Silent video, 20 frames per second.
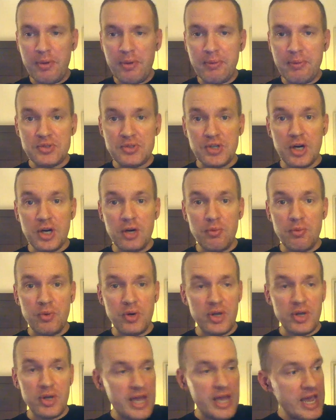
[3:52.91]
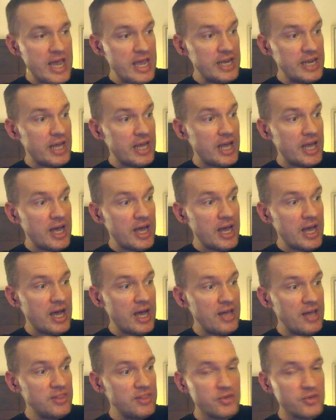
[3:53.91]
up this artwork, and
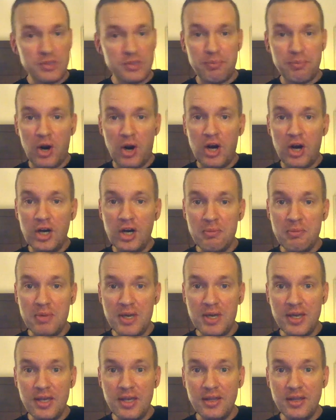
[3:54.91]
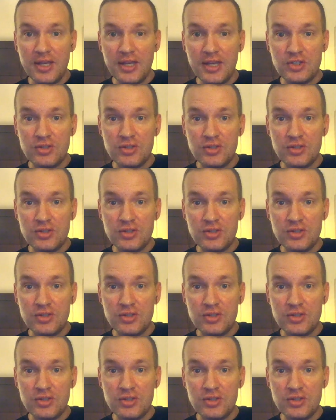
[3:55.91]
there was a part of me that